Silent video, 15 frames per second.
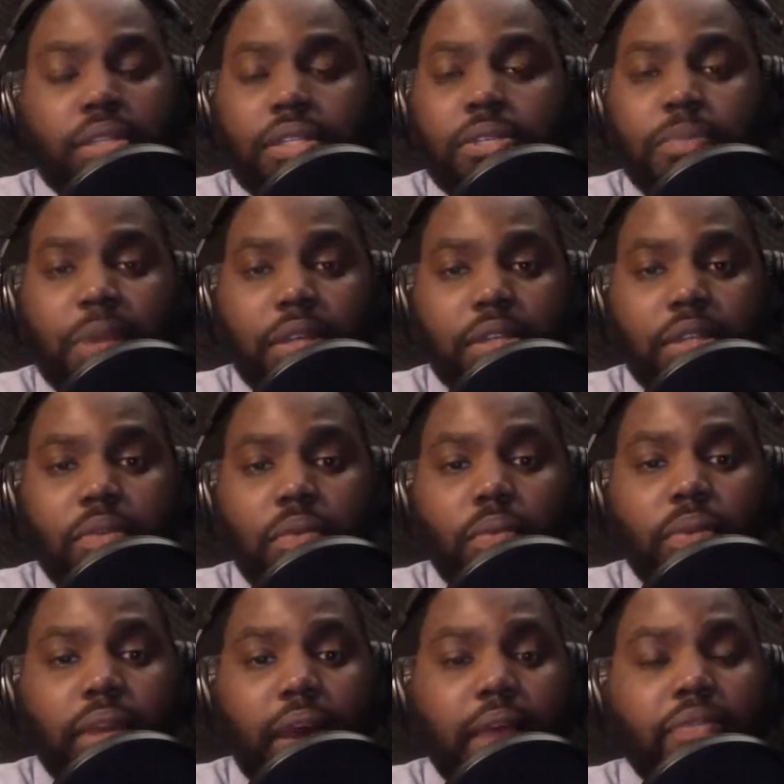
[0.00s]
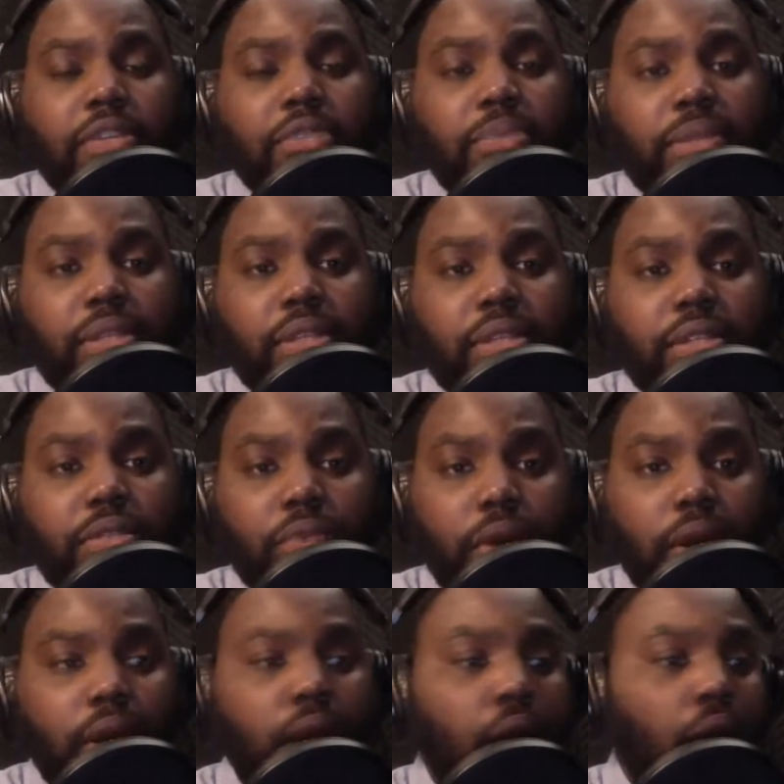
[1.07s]
especially when we have these positions
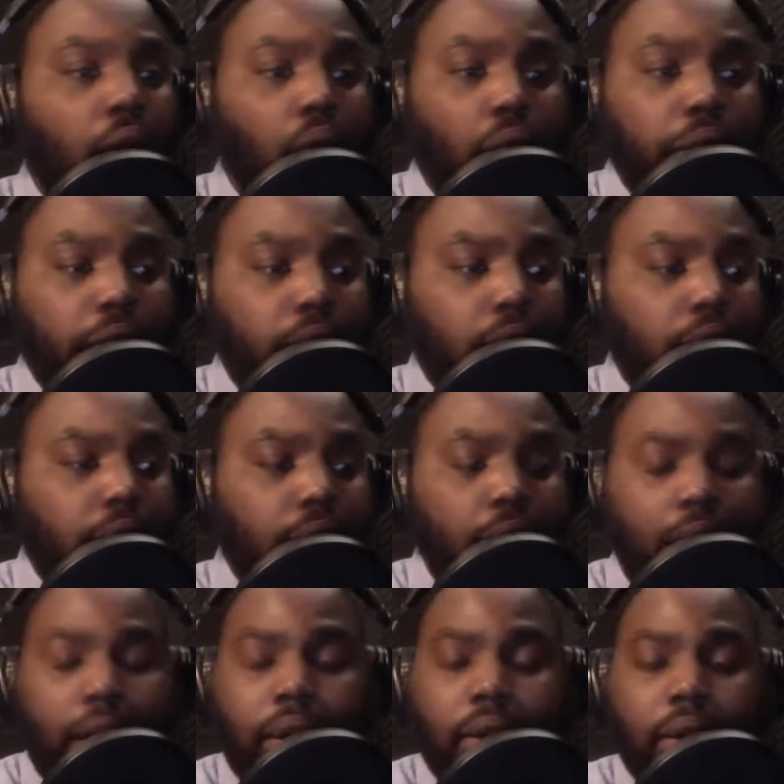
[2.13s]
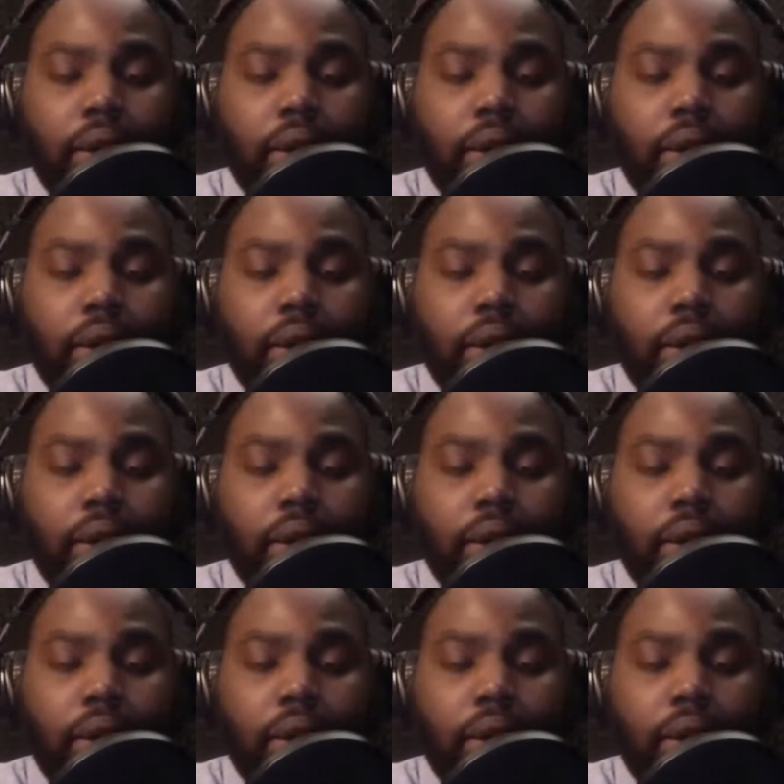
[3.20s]
where we are not